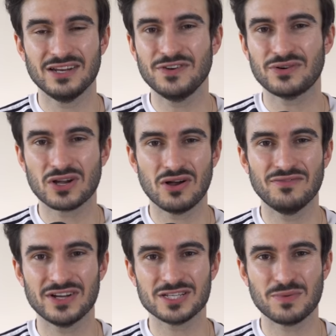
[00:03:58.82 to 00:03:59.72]
And if you're a
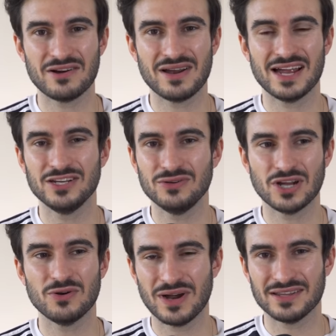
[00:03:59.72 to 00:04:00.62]
Converse wearer and you
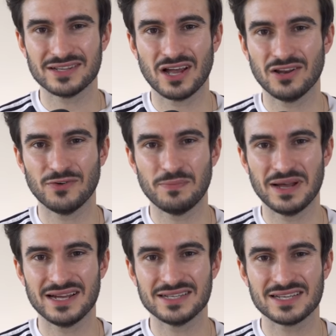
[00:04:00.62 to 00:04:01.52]
don't wear the colourful
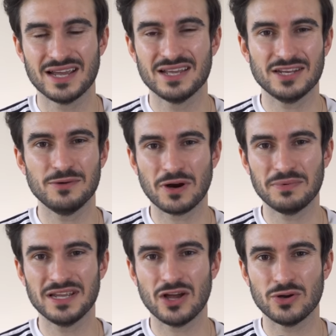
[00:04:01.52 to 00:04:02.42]
pairs, then you
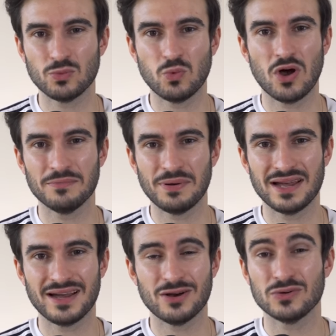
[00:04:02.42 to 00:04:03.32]
probably own one
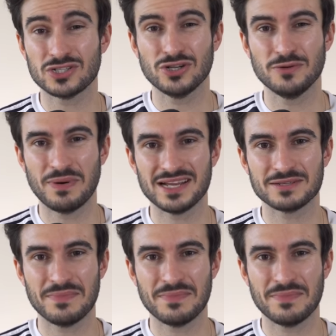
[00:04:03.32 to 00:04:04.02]
pair or two pairs